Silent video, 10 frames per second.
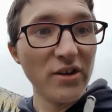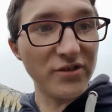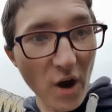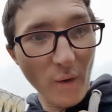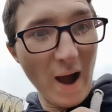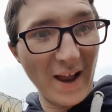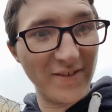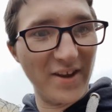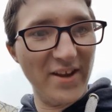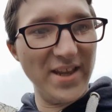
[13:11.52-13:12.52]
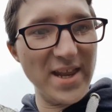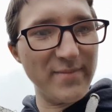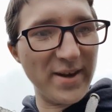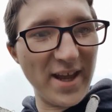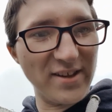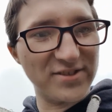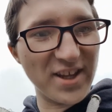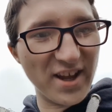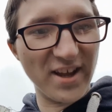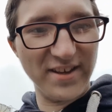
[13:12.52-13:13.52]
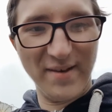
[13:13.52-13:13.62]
So at Denby Dale station,